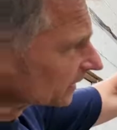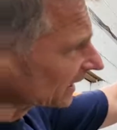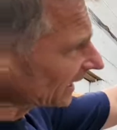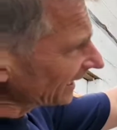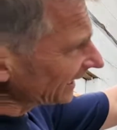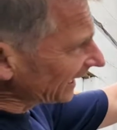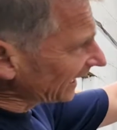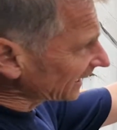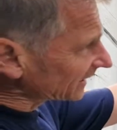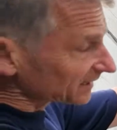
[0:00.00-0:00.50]

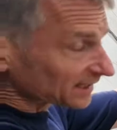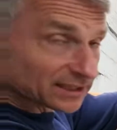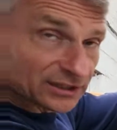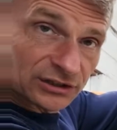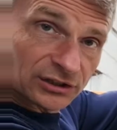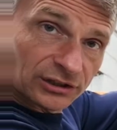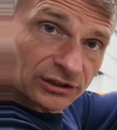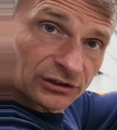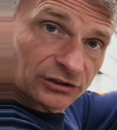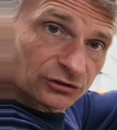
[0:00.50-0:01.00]
gain
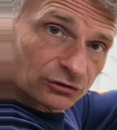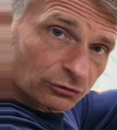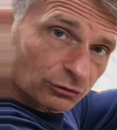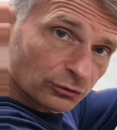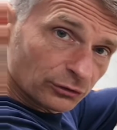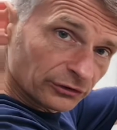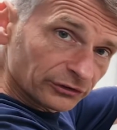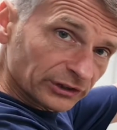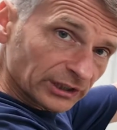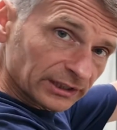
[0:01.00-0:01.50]
access to the screw
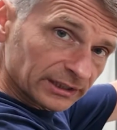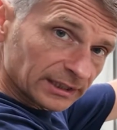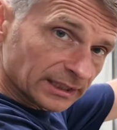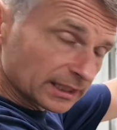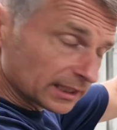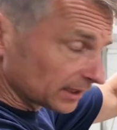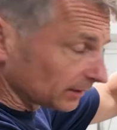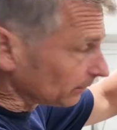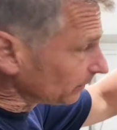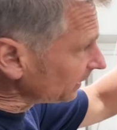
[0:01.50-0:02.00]
that's under
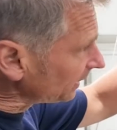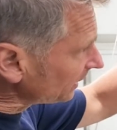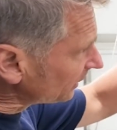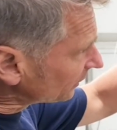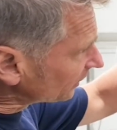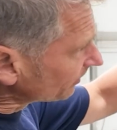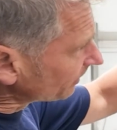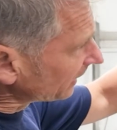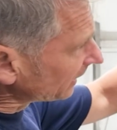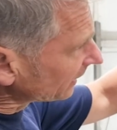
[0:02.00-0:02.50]
here, we need
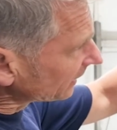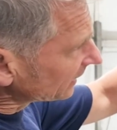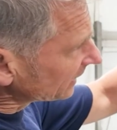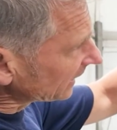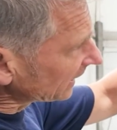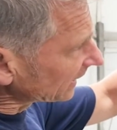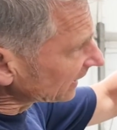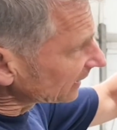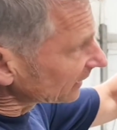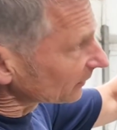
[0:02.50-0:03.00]
to be able to
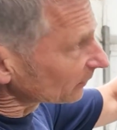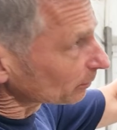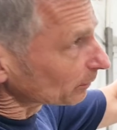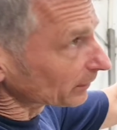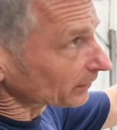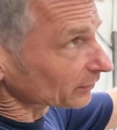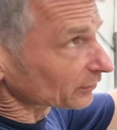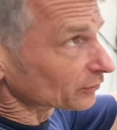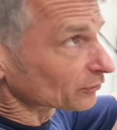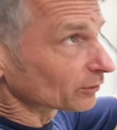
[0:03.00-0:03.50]
take this
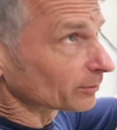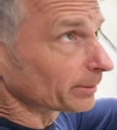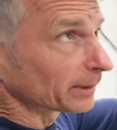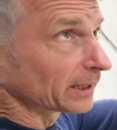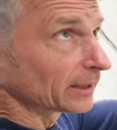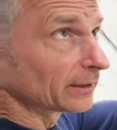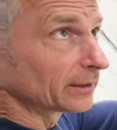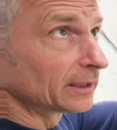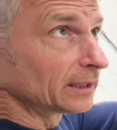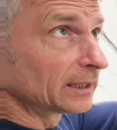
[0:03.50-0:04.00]
weather strip
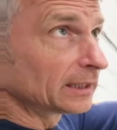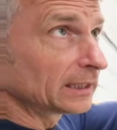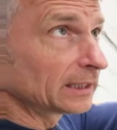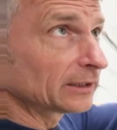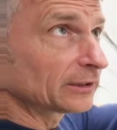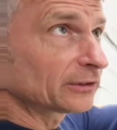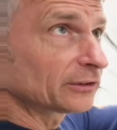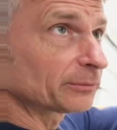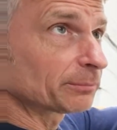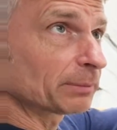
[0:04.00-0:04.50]
out. Now
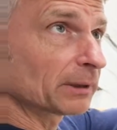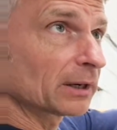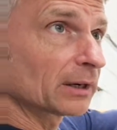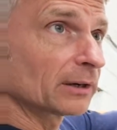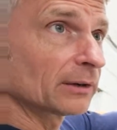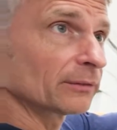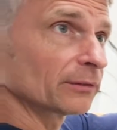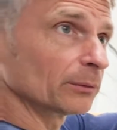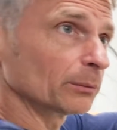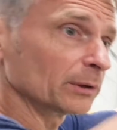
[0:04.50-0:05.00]
this is
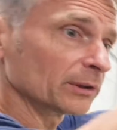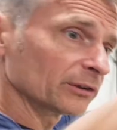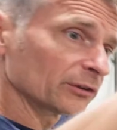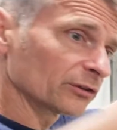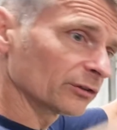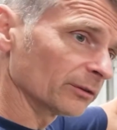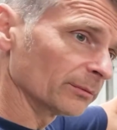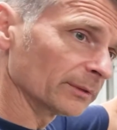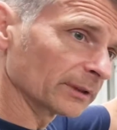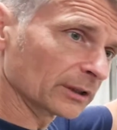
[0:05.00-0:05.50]
part of the weather
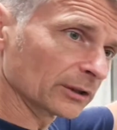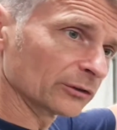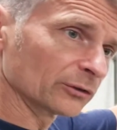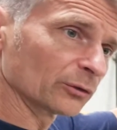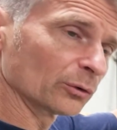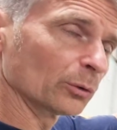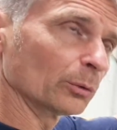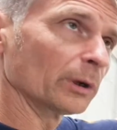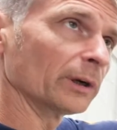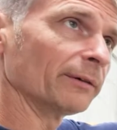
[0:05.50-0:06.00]
strip that goes
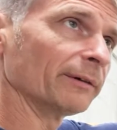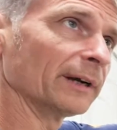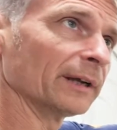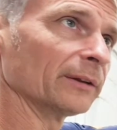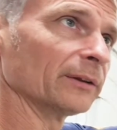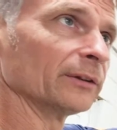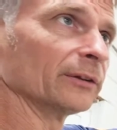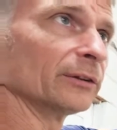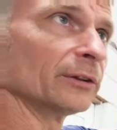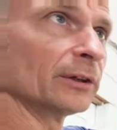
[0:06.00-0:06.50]
all the way
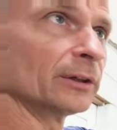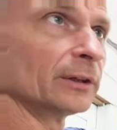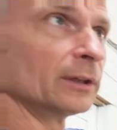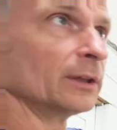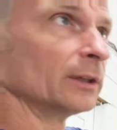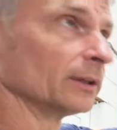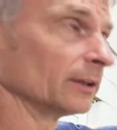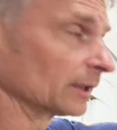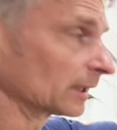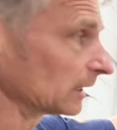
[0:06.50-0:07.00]
around that
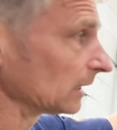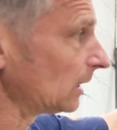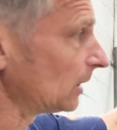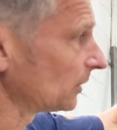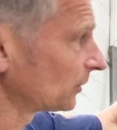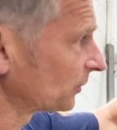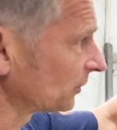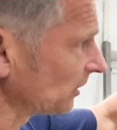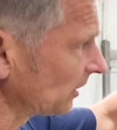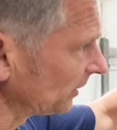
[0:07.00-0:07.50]
the
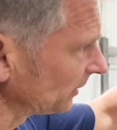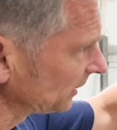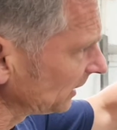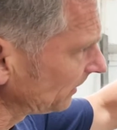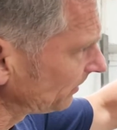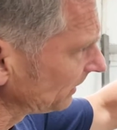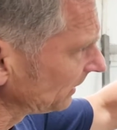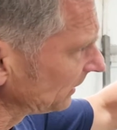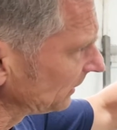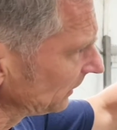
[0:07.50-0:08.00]
glass slides
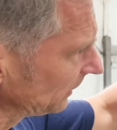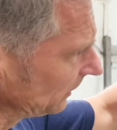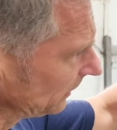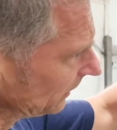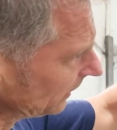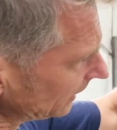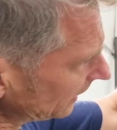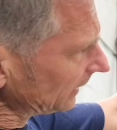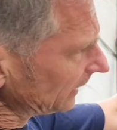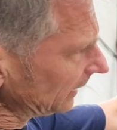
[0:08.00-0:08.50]
up into.
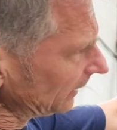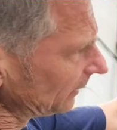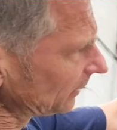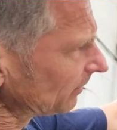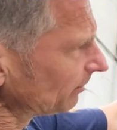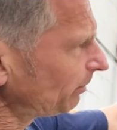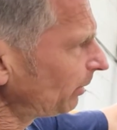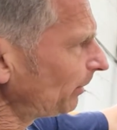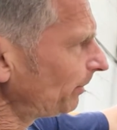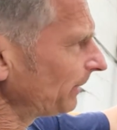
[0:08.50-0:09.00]
Now you
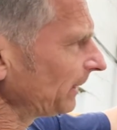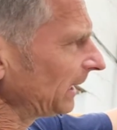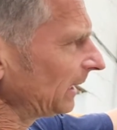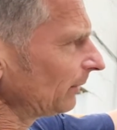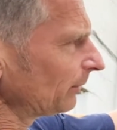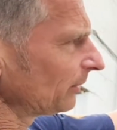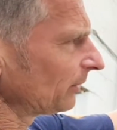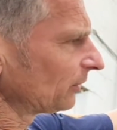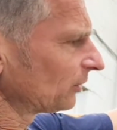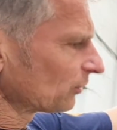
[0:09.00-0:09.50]
can pop it
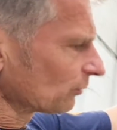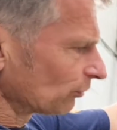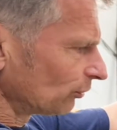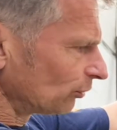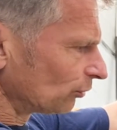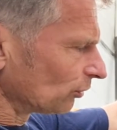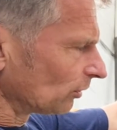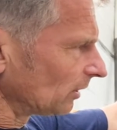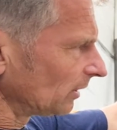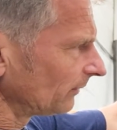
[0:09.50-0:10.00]
out with a
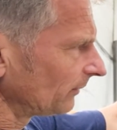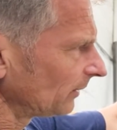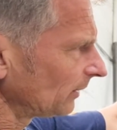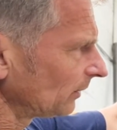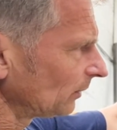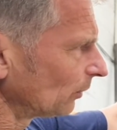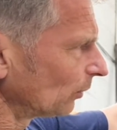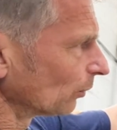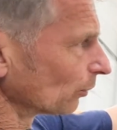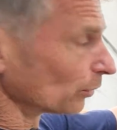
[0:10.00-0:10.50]

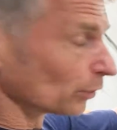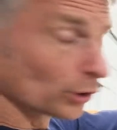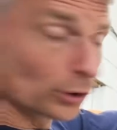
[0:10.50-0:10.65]
screwdriver or a